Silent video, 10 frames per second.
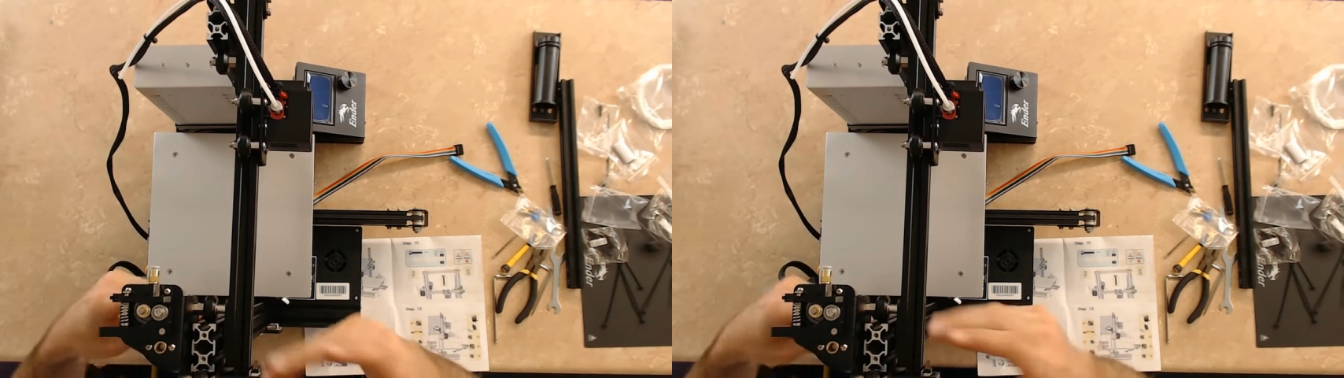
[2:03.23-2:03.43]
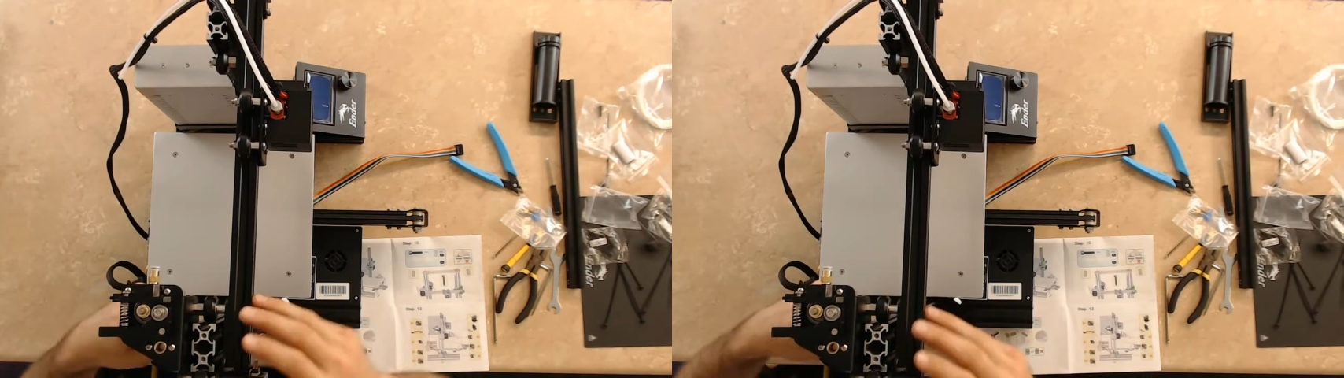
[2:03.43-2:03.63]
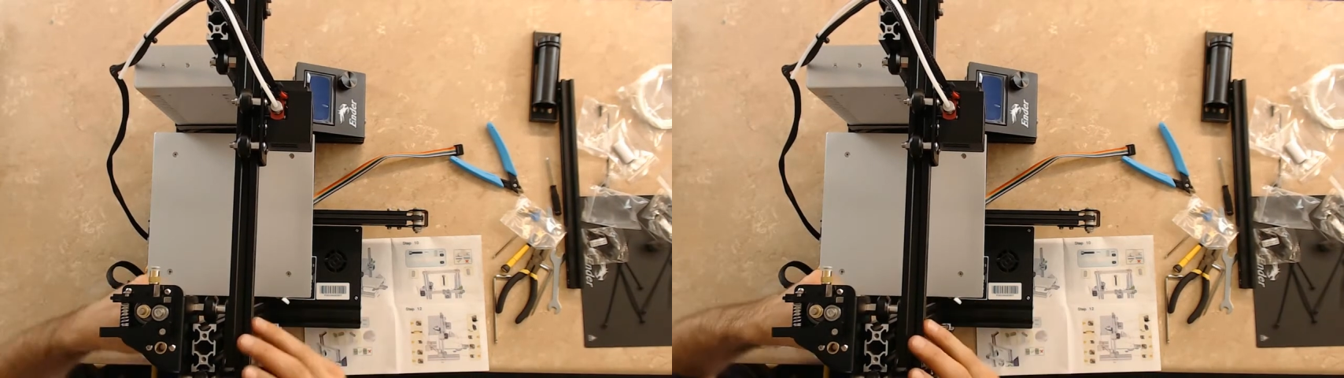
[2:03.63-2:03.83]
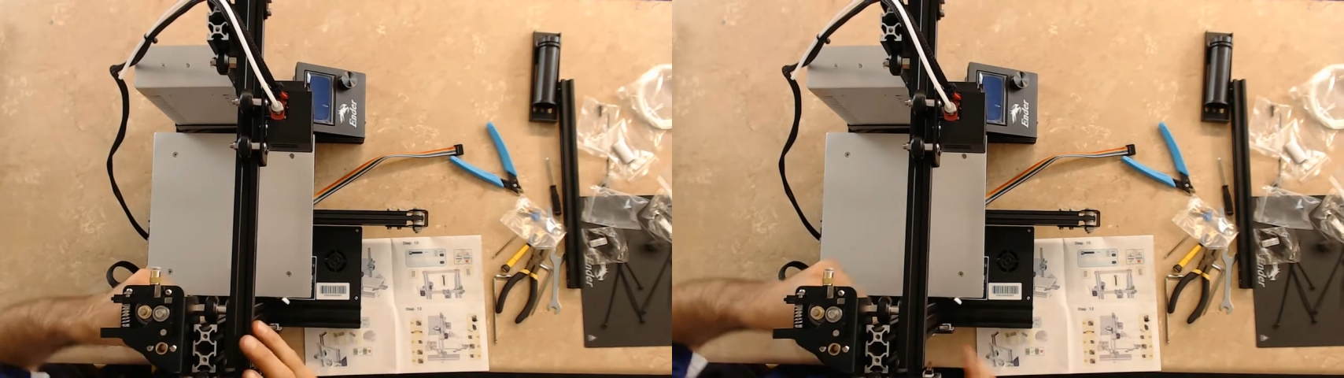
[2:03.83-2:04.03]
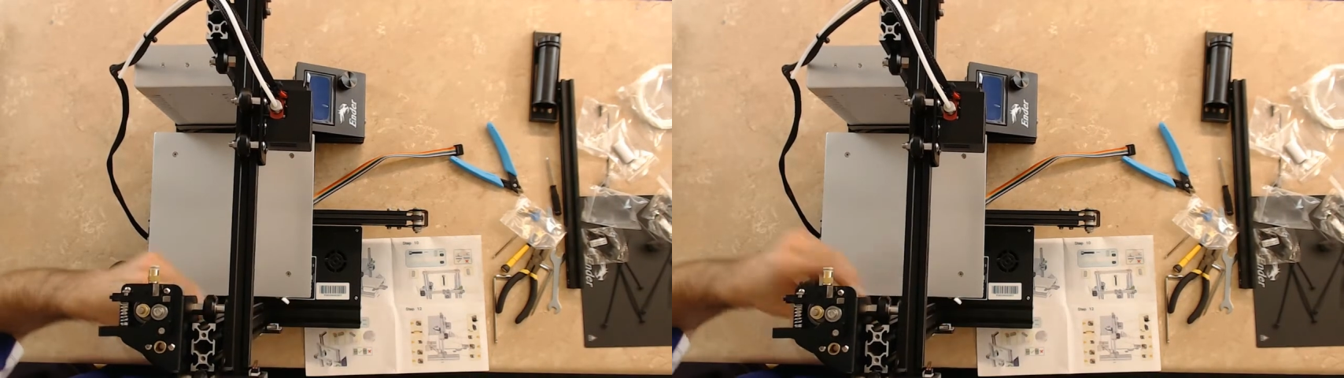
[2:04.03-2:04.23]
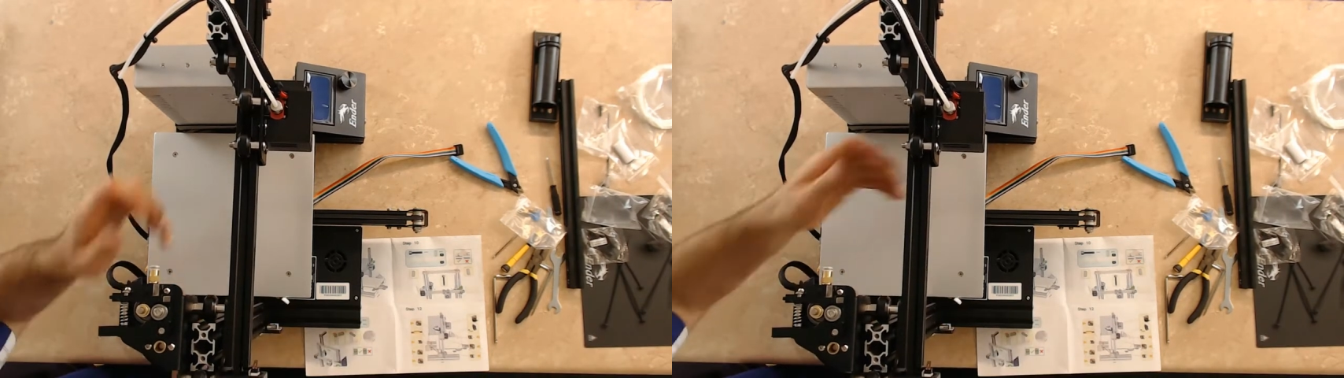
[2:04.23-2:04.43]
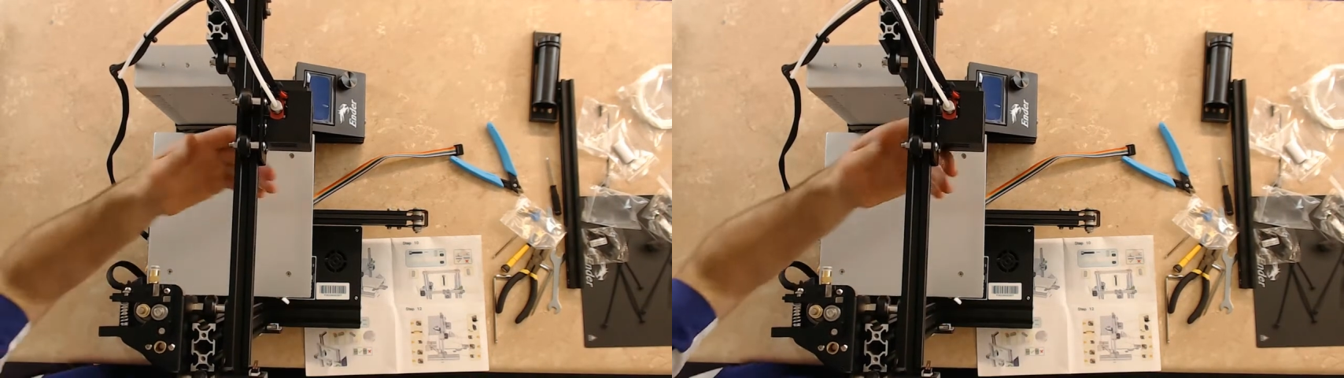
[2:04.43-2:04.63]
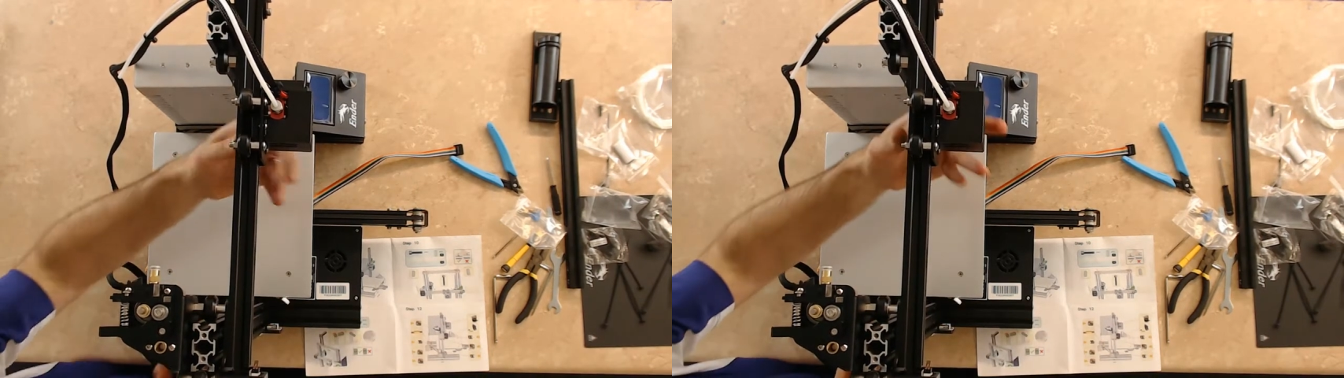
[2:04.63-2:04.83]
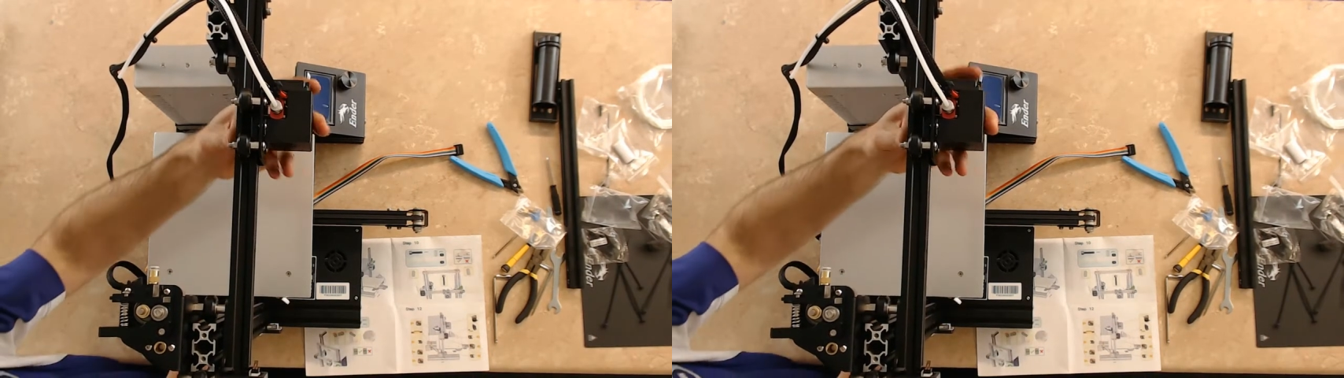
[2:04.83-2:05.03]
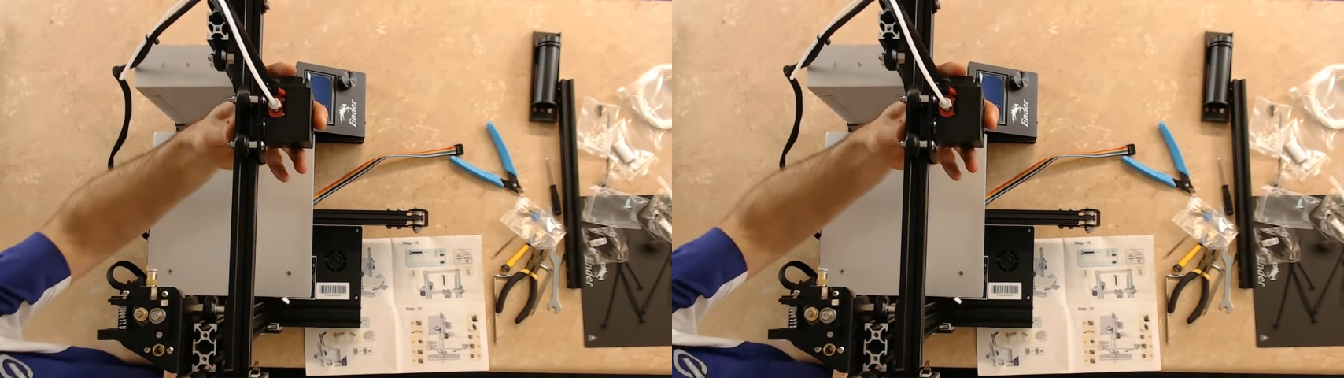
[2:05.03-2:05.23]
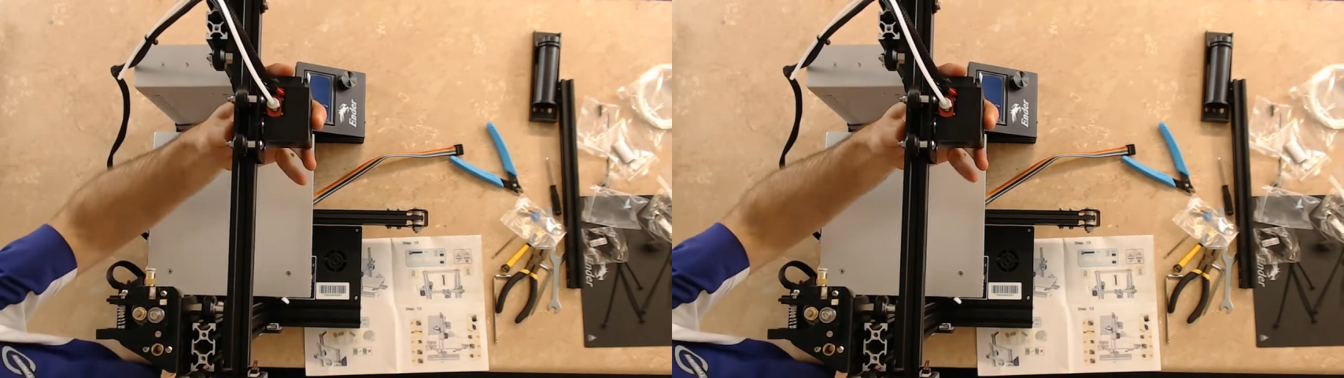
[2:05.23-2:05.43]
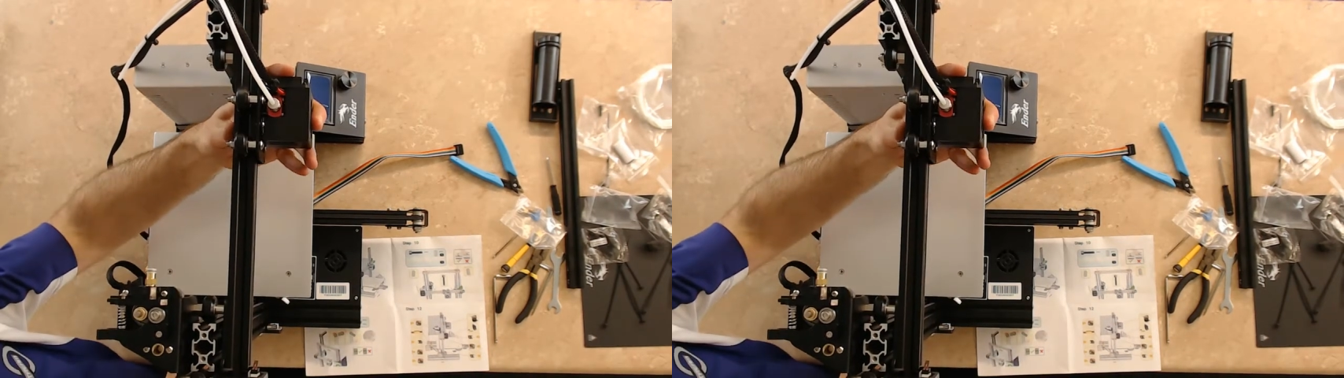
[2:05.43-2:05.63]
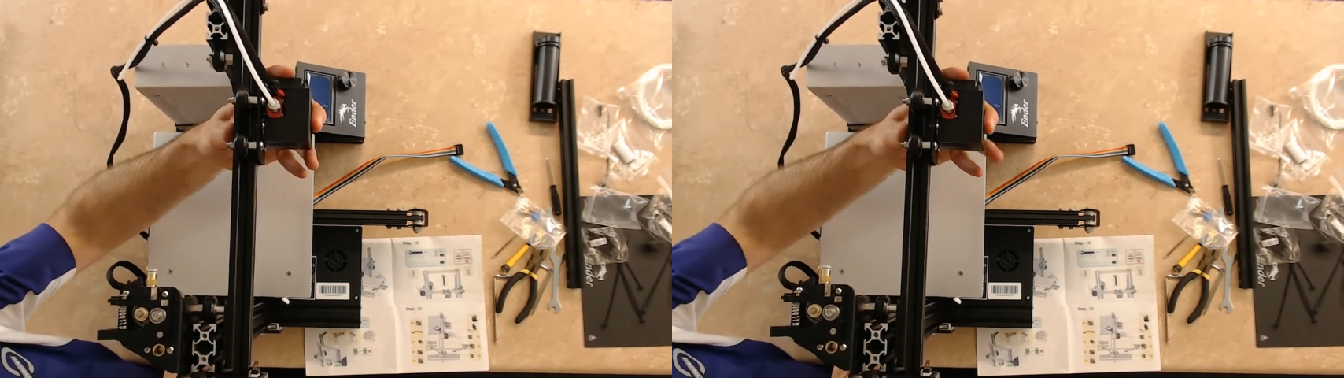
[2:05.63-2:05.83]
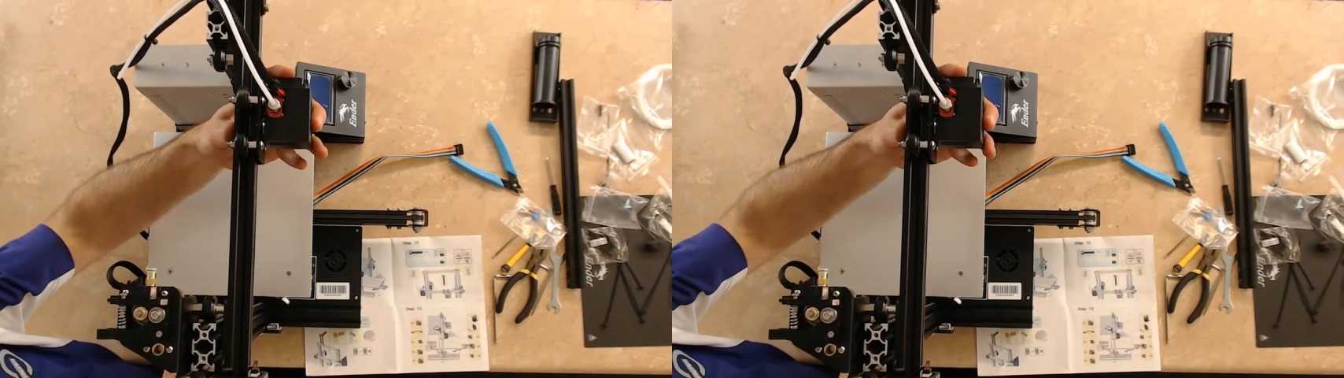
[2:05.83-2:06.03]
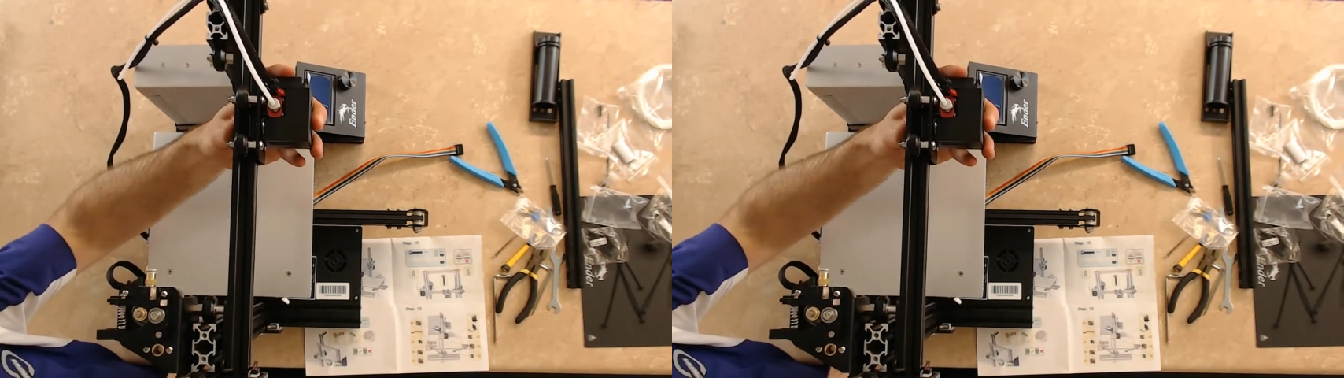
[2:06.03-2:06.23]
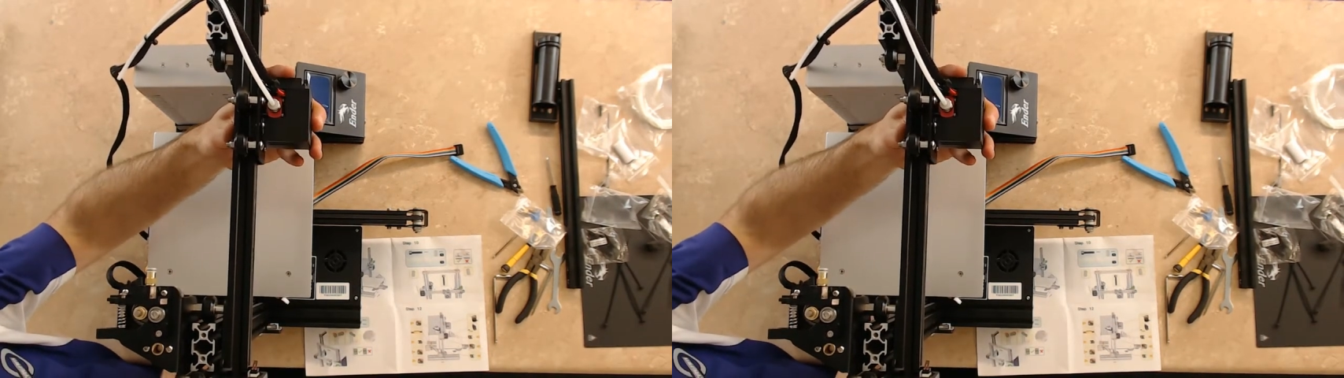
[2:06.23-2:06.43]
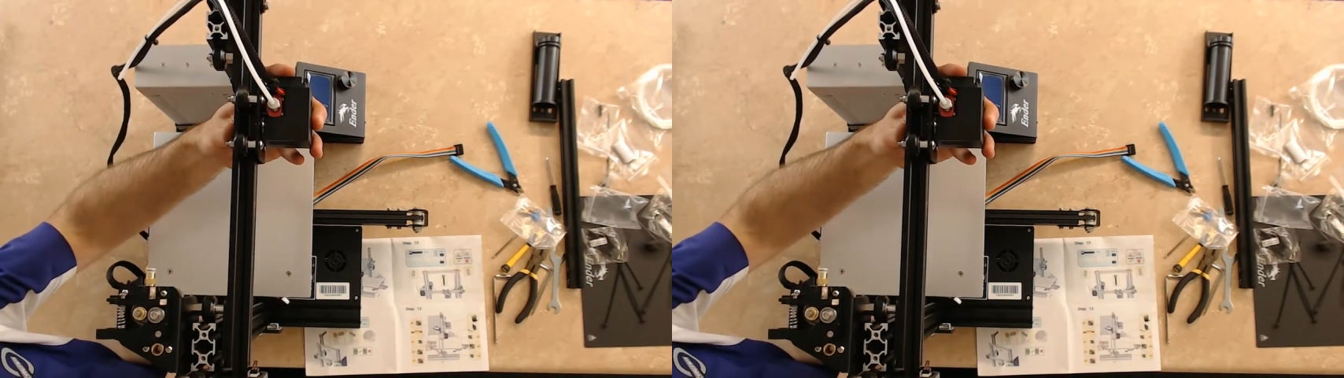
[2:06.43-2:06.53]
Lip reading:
No face is visible, so there are no lips to read.